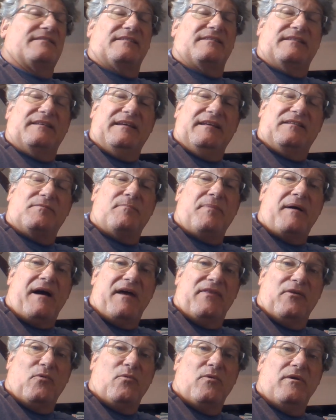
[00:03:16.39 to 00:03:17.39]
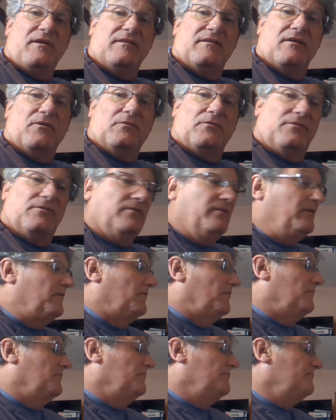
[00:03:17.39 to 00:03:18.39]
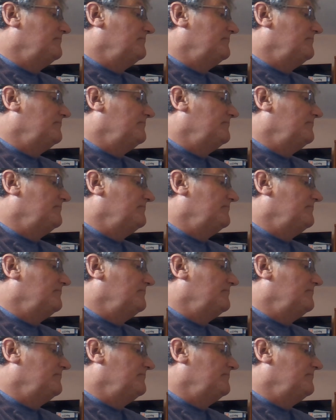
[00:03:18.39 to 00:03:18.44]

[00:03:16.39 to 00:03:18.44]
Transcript: seats by the window too.